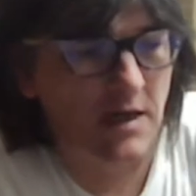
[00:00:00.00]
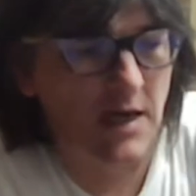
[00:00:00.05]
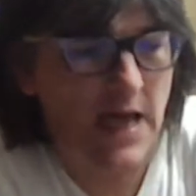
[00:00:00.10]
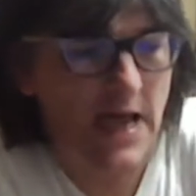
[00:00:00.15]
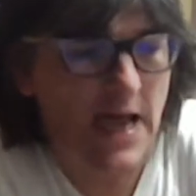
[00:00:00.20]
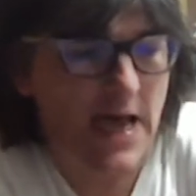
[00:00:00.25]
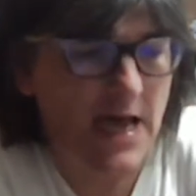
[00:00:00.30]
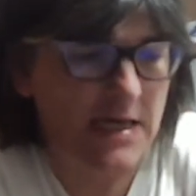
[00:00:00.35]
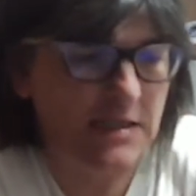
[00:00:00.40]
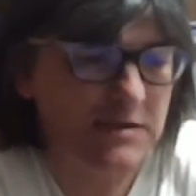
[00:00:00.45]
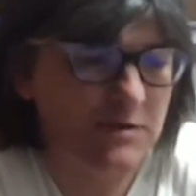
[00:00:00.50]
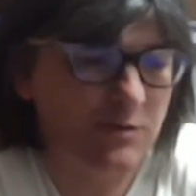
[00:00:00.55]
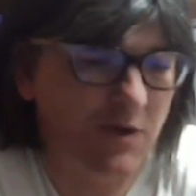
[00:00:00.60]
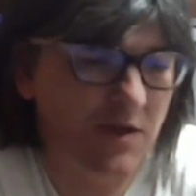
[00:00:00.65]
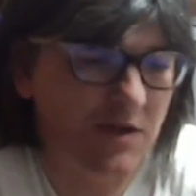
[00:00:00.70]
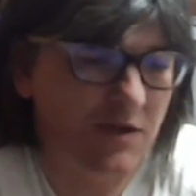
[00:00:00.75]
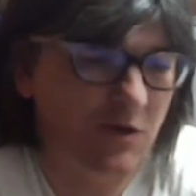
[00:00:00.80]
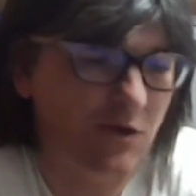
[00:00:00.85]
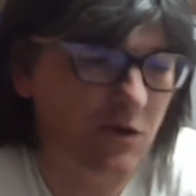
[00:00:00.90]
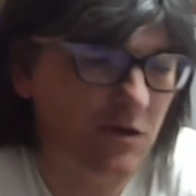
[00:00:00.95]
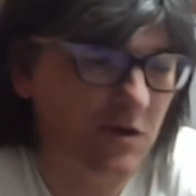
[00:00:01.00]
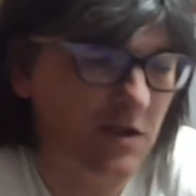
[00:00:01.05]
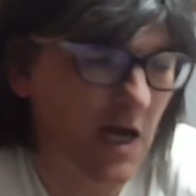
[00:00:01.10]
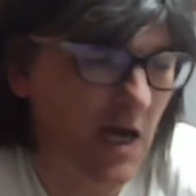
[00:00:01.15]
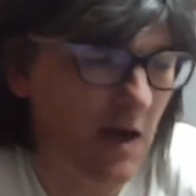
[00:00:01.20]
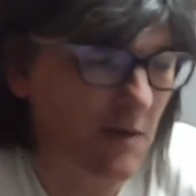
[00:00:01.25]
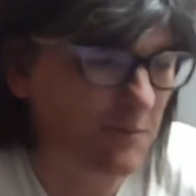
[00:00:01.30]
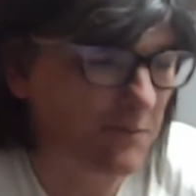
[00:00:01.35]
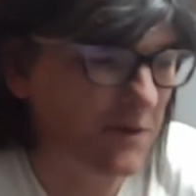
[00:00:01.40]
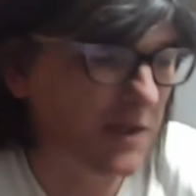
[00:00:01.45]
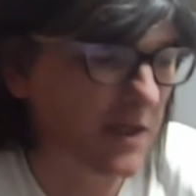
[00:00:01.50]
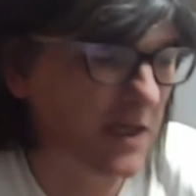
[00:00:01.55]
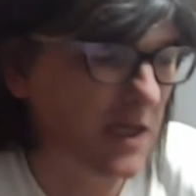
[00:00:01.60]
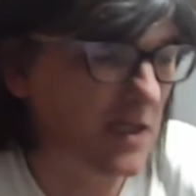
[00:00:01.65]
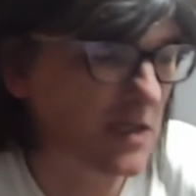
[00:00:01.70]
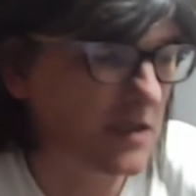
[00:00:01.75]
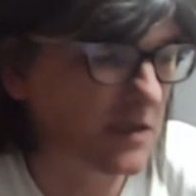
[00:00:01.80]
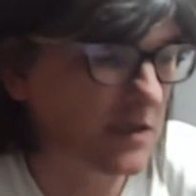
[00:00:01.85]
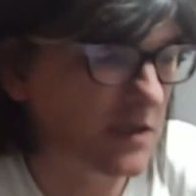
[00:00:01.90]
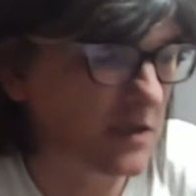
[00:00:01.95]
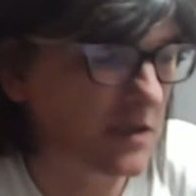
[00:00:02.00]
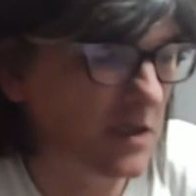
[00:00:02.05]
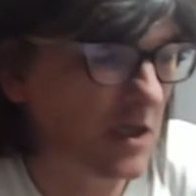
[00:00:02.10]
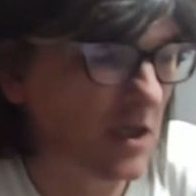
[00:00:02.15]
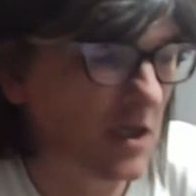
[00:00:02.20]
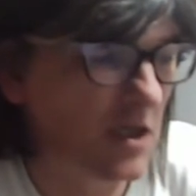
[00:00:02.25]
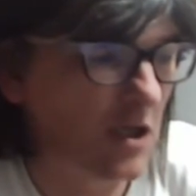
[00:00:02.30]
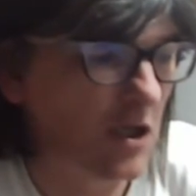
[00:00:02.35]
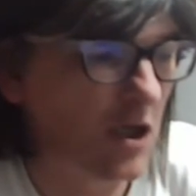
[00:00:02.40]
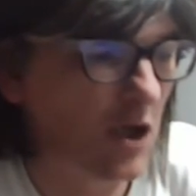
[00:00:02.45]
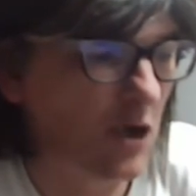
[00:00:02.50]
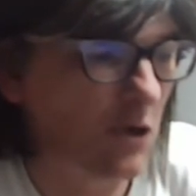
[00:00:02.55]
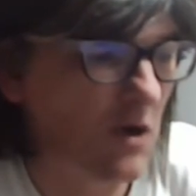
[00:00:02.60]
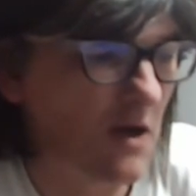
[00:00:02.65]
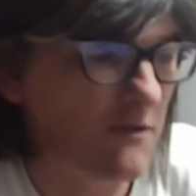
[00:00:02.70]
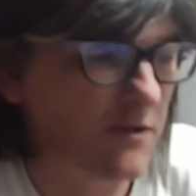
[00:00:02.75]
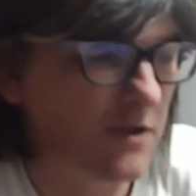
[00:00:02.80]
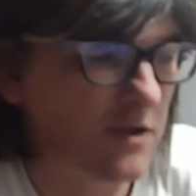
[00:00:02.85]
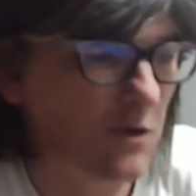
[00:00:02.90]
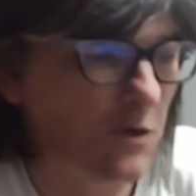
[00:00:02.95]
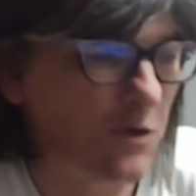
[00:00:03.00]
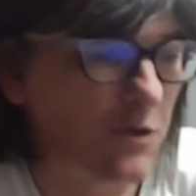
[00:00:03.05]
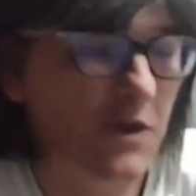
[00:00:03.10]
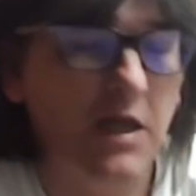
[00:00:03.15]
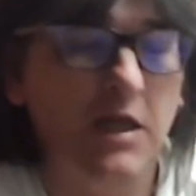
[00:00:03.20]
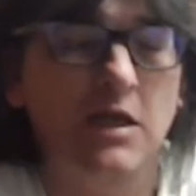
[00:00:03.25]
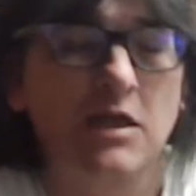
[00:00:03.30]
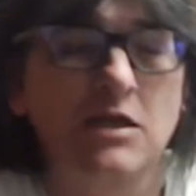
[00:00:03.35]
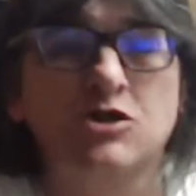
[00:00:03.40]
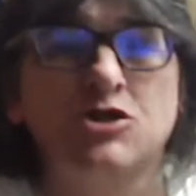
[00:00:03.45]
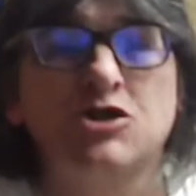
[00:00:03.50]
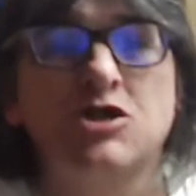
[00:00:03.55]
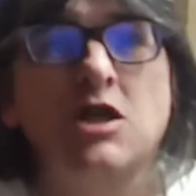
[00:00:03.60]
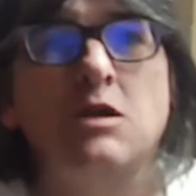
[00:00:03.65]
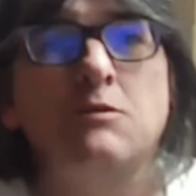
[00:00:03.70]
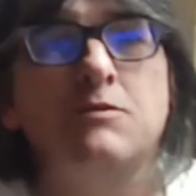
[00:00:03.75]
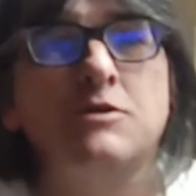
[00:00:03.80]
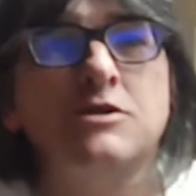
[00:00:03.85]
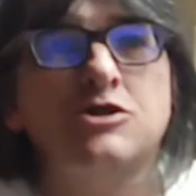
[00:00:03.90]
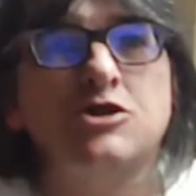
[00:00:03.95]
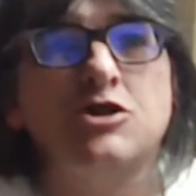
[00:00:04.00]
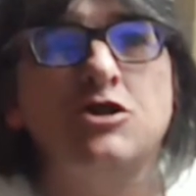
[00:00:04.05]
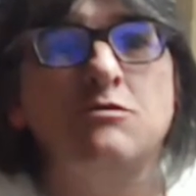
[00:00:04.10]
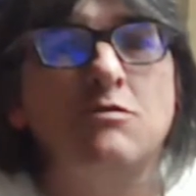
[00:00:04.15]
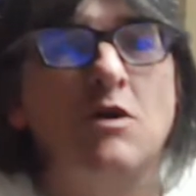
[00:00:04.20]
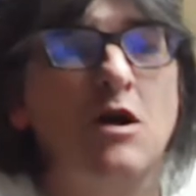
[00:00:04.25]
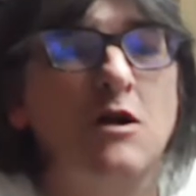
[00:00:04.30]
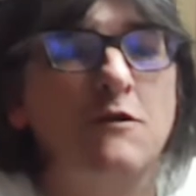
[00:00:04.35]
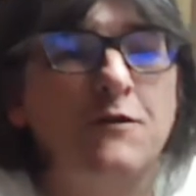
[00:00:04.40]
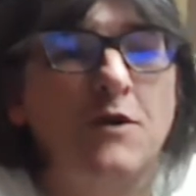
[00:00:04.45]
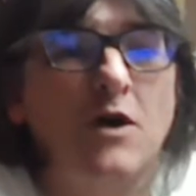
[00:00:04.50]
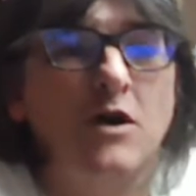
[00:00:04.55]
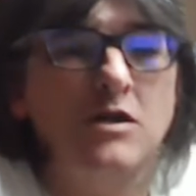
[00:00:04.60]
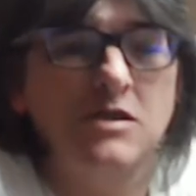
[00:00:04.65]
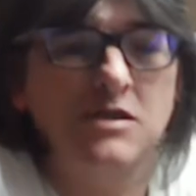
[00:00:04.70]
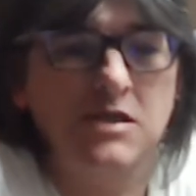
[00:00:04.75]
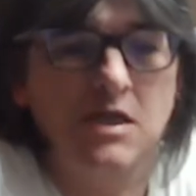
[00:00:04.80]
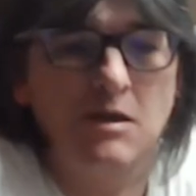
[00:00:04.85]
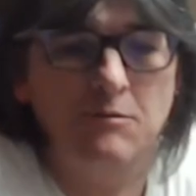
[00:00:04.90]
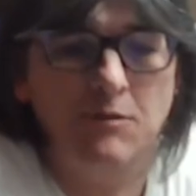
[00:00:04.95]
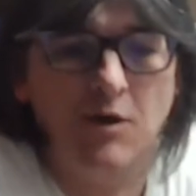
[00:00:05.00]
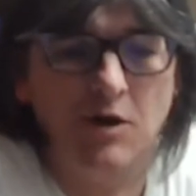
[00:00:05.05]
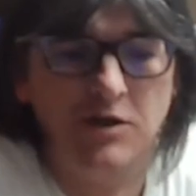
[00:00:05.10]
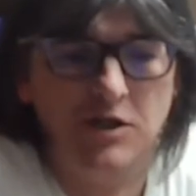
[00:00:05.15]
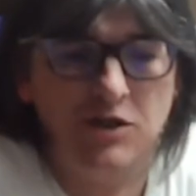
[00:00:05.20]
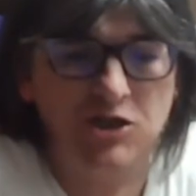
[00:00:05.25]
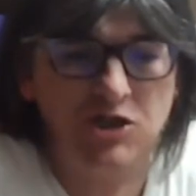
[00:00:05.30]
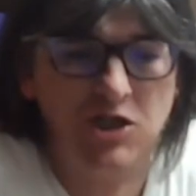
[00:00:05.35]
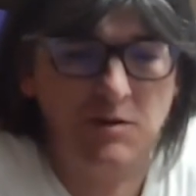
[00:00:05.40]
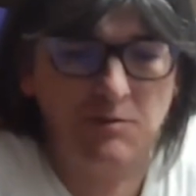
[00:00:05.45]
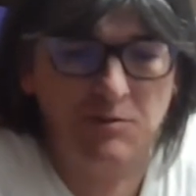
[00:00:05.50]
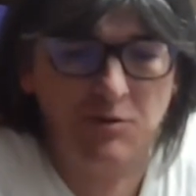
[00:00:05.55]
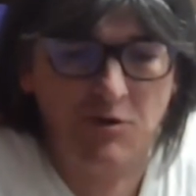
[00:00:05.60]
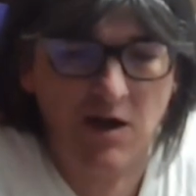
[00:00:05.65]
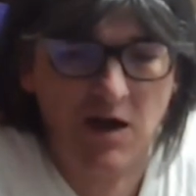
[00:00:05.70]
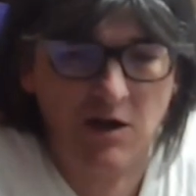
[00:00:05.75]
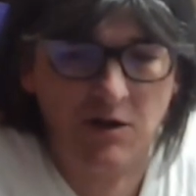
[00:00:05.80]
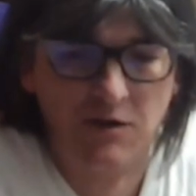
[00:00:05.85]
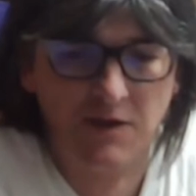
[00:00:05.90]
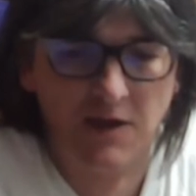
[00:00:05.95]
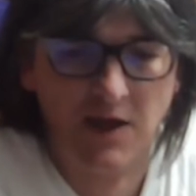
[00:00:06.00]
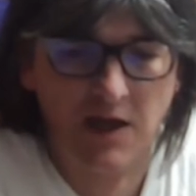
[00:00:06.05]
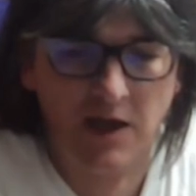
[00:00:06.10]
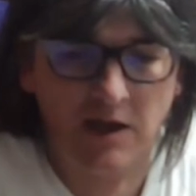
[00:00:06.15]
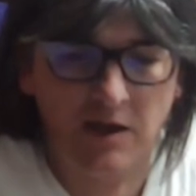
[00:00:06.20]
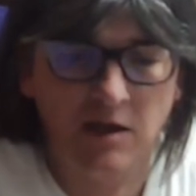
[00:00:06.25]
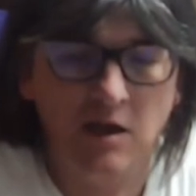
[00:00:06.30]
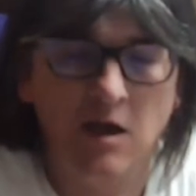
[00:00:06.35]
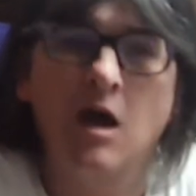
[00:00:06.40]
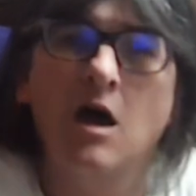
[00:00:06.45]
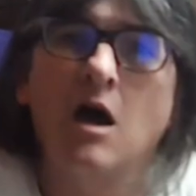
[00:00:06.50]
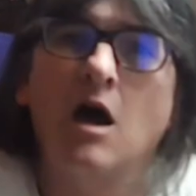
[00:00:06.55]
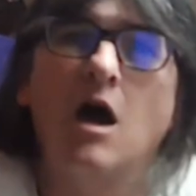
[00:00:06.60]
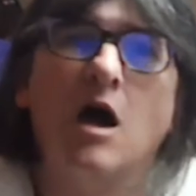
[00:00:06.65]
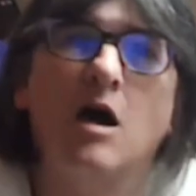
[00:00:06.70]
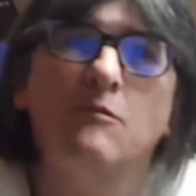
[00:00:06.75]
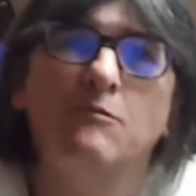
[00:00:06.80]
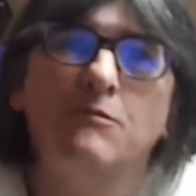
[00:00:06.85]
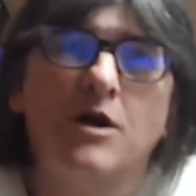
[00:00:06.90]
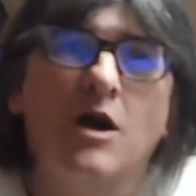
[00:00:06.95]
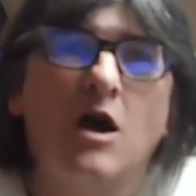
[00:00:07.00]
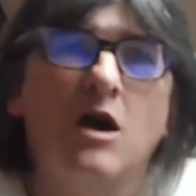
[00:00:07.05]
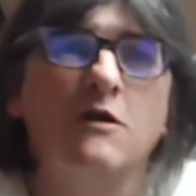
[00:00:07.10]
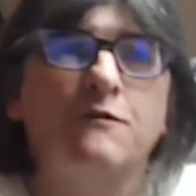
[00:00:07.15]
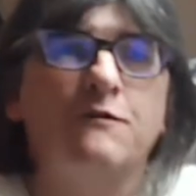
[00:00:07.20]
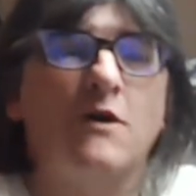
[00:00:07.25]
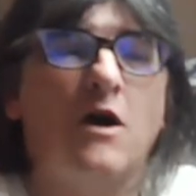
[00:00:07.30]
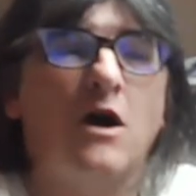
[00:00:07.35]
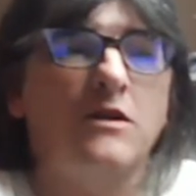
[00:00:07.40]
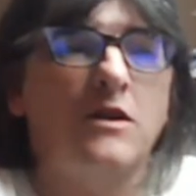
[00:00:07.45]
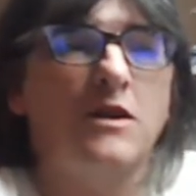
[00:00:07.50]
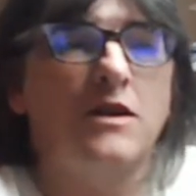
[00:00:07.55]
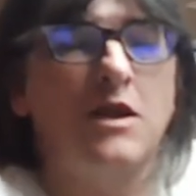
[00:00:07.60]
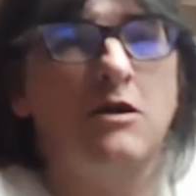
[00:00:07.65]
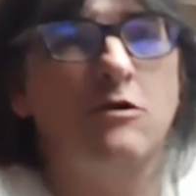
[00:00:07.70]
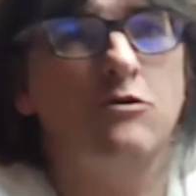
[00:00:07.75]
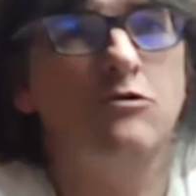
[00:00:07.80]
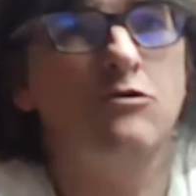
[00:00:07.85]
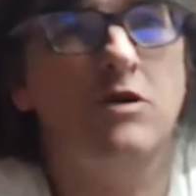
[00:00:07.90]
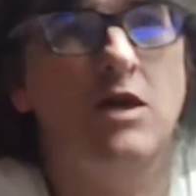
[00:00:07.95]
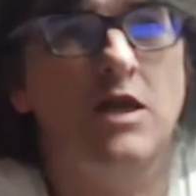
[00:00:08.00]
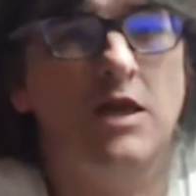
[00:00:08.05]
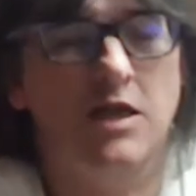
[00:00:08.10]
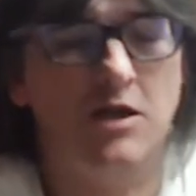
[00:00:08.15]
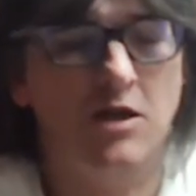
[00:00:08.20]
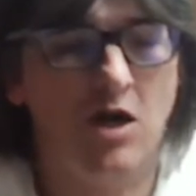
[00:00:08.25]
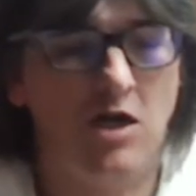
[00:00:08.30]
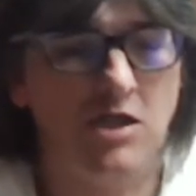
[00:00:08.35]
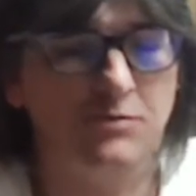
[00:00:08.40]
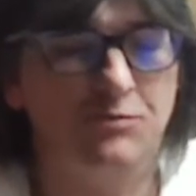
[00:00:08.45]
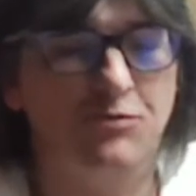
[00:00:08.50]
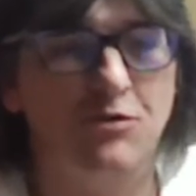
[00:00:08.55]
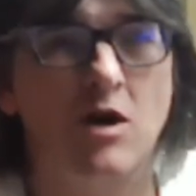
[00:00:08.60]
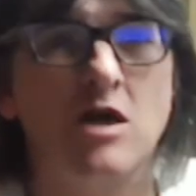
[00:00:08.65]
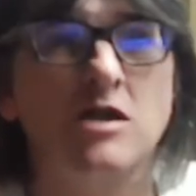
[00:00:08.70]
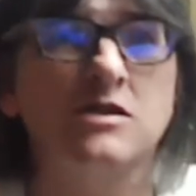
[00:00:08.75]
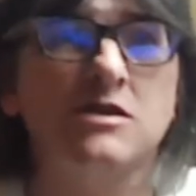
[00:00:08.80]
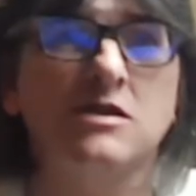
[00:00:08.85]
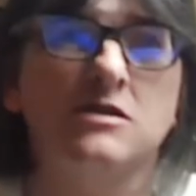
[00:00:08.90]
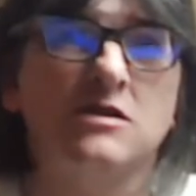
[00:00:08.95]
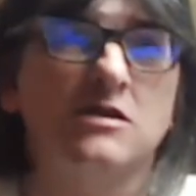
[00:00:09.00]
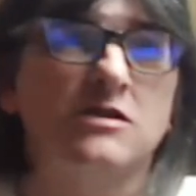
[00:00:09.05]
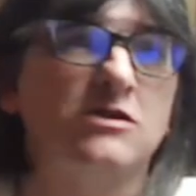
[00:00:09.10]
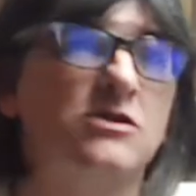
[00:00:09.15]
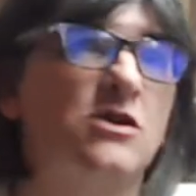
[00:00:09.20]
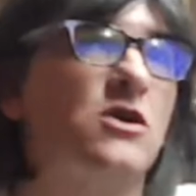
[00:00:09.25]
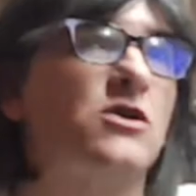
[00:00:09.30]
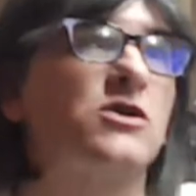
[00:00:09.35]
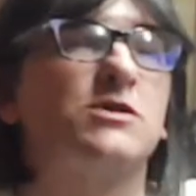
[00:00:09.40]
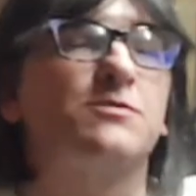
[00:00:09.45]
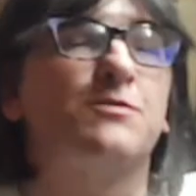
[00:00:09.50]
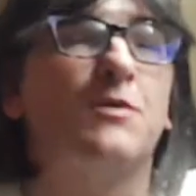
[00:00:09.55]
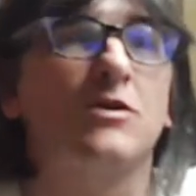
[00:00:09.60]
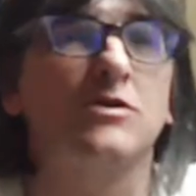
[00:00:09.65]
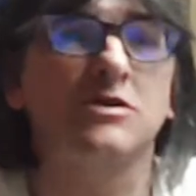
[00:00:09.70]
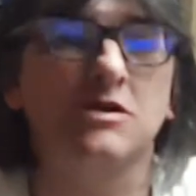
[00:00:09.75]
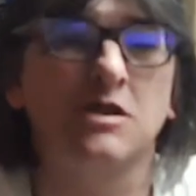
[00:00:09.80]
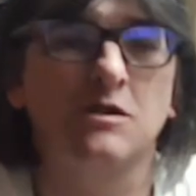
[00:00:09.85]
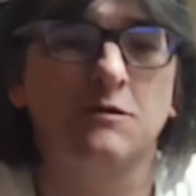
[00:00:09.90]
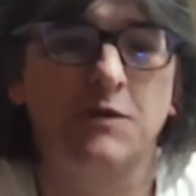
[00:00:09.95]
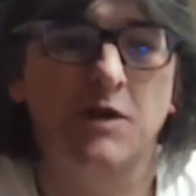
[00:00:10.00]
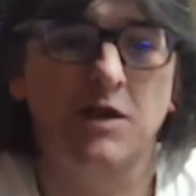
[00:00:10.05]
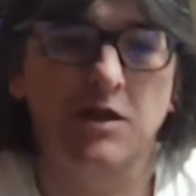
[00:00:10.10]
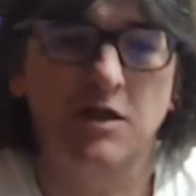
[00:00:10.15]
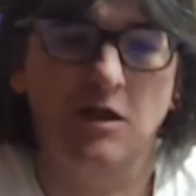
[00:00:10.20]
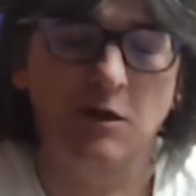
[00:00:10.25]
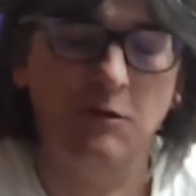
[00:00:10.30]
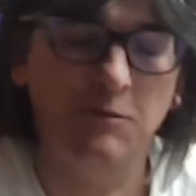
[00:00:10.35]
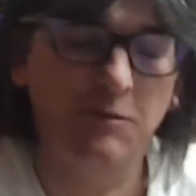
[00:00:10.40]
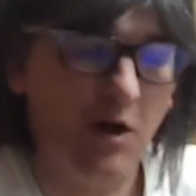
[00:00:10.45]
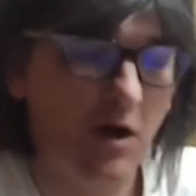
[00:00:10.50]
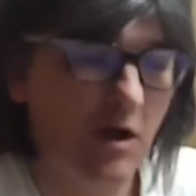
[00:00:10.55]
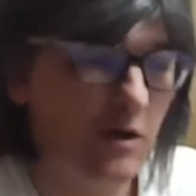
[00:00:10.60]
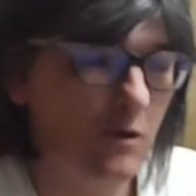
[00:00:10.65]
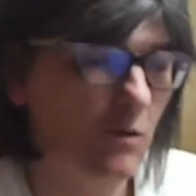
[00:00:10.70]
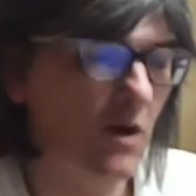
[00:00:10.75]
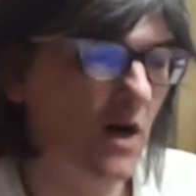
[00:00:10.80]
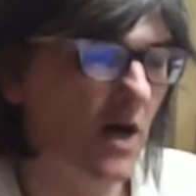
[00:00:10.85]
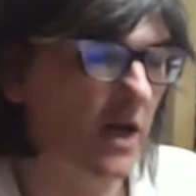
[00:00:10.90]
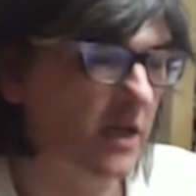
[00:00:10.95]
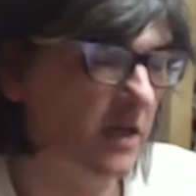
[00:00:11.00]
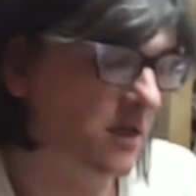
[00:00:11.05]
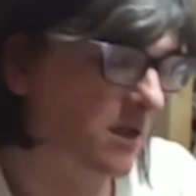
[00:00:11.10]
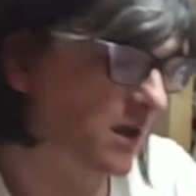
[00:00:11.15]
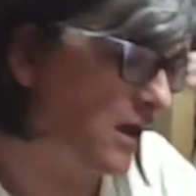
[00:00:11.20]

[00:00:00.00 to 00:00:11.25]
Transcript: As with all companies, whoever you think is cheapest, you might find somebody cheaper out there. But I find that they're a really nice price. This is not a sponsored video, by the way.